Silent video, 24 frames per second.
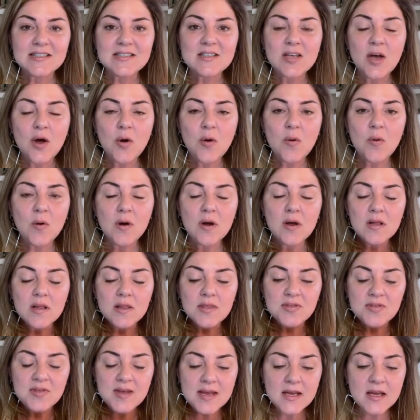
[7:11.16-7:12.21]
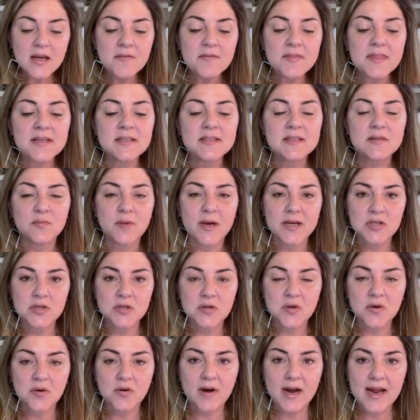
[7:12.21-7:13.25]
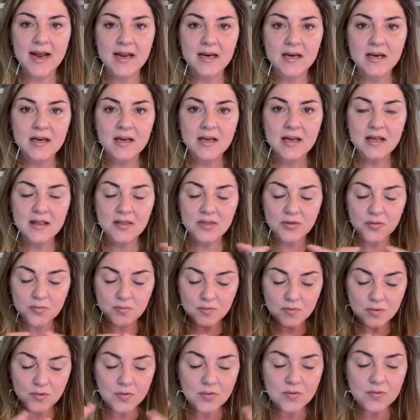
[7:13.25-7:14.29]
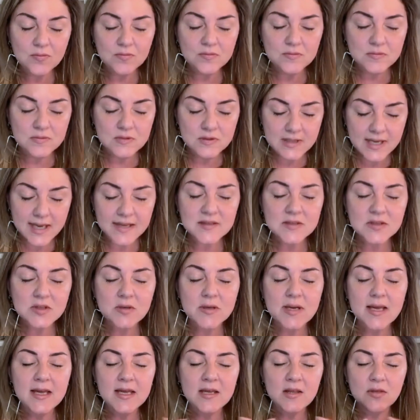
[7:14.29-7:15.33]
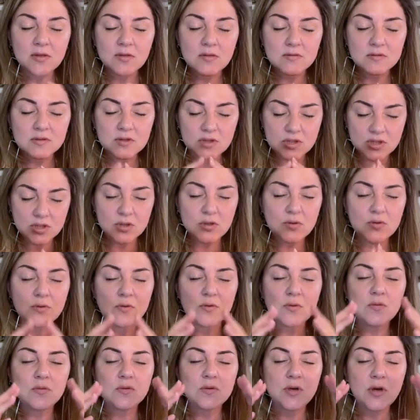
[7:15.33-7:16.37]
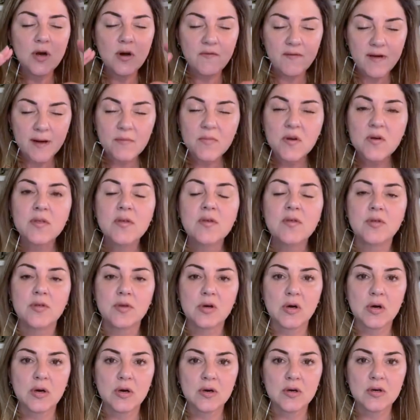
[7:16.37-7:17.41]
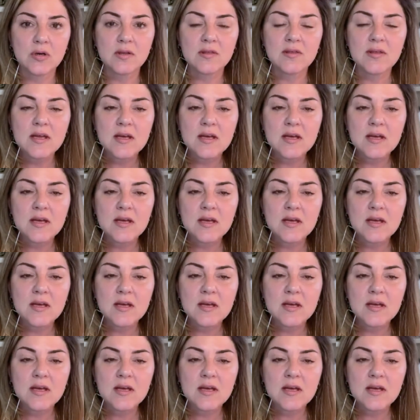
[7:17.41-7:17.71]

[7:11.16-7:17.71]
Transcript: So think of this retrograde through yesterday to November the 3rd.